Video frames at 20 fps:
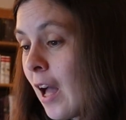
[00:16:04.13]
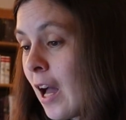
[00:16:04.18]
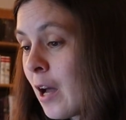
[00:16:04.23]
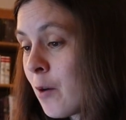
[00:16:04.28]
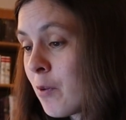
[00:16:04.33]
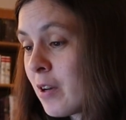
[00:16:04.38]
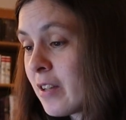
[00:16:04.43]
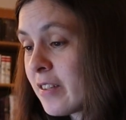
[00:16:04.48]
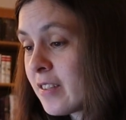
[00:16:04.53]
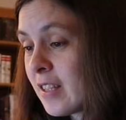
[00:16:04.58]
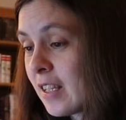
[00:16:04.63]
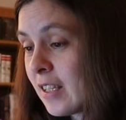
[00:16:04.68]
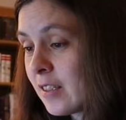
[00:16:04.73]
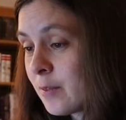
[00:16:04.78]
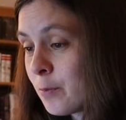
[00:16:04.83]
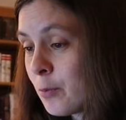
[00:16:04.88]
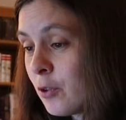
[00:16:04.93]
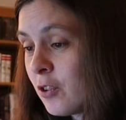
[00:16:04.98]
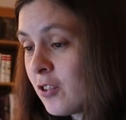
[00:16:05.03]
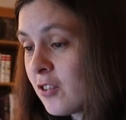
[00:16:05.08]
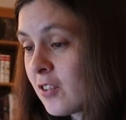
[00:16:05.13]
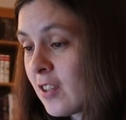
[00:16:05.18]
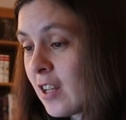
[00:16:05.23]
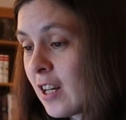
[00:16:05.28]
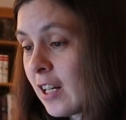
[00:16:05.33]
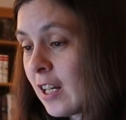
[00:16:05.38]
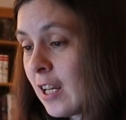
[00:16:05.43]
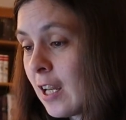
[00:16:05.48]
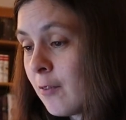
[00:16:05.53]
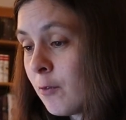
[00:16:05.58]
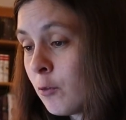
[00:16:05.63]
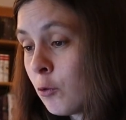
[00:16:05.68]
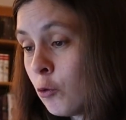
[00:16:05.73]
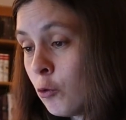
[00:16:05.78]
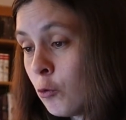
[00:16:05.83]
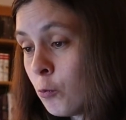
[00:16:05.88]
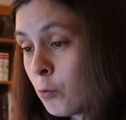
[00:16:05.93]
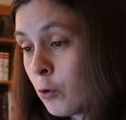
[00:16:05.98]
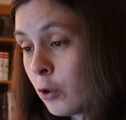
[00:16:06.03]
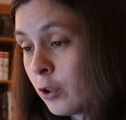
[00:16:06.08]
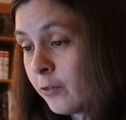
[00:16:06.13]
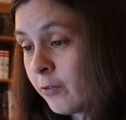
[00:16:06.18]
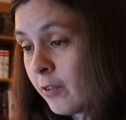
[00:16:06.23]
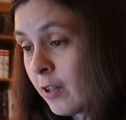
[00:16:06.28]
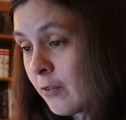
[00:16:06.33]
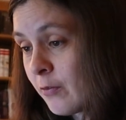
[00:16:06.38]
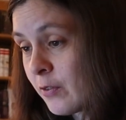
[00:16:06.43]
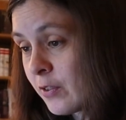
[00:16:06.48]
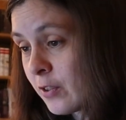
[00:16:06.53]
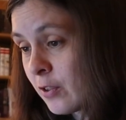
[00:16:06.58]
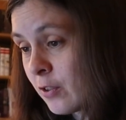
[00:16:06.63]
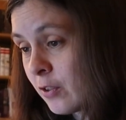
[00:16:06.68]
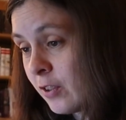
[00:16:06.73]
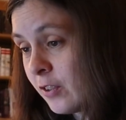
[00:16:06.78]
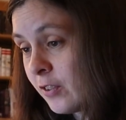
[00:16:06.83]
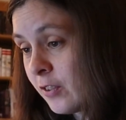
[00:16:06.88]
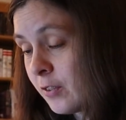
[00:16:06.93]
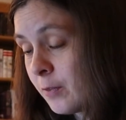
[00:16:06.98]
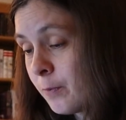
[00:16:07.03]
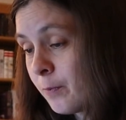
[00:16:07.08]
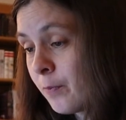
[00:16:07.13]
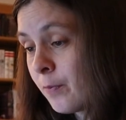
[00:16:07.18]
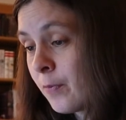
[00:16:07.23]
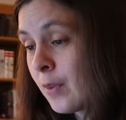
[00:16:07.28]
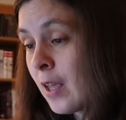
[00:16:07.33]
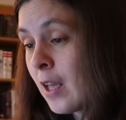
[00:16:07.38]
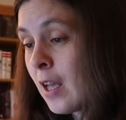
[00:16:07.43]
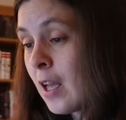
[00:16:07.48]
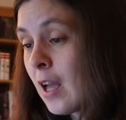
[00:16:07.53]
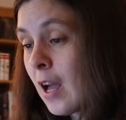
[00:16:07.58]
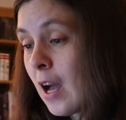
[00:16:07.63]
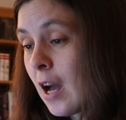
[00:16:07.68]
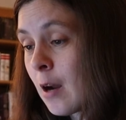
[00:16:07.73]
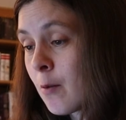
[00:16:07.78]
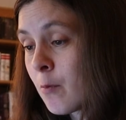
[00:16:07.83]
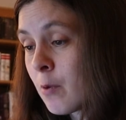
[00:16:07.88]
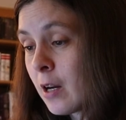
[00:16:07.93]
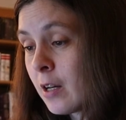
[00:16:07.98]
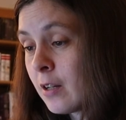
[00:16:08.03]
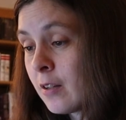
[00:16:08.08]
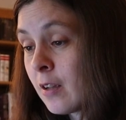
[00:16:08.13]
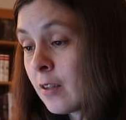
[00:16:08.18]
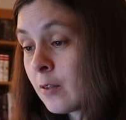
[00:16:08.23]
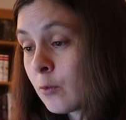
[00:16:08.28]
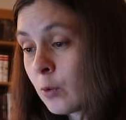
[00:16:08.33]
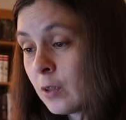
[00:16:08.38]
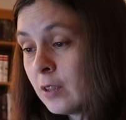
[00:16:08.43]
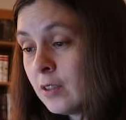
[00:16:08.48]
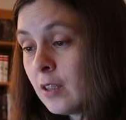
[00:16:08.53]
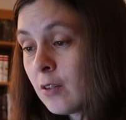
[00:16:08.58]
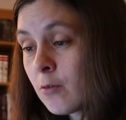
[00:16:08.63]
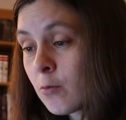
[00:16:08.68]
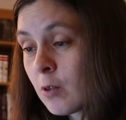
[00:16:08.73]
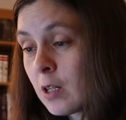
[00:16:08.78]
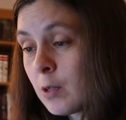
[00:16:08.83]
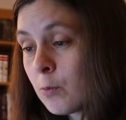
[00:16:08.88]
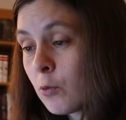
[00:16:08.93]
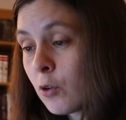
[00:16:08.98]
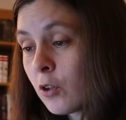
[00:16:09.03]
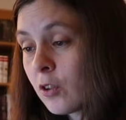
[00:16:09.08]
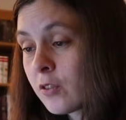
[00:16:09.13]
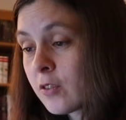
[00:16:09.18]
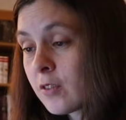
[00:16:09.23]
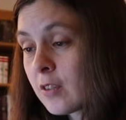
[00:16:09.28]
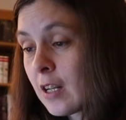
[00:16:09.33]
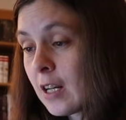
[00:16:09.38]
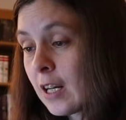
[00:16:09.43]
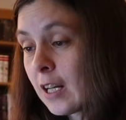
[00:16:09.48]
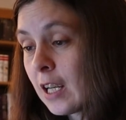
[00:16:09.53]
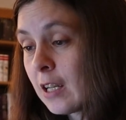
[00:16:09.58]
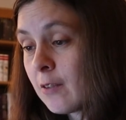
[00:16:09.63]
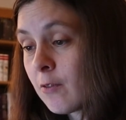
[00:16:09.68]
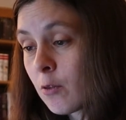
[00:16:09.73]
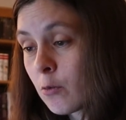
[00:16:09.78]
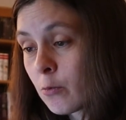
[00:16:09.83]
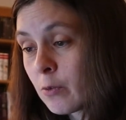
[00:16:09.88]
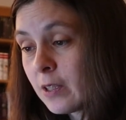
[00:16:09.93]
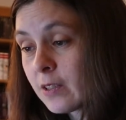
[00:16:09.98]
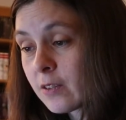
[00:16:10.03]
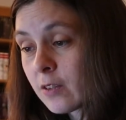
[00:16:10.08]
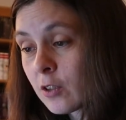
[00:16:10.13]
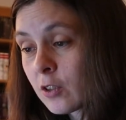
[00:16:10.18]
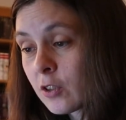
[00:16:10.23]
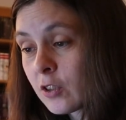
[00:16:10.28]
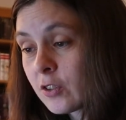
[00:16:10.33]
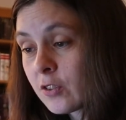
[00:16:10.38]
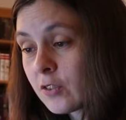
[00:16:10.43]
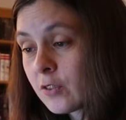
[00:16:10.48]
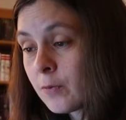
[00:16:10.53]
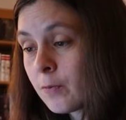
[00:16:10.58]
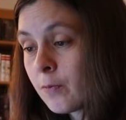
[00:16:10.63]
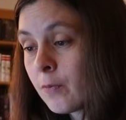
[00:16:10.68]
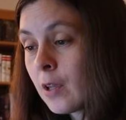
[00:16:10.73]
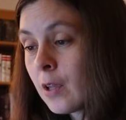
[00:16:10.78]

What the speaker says: I read 6 books that I gave 2.5 stars. I read 23 books that I gave 3 stars.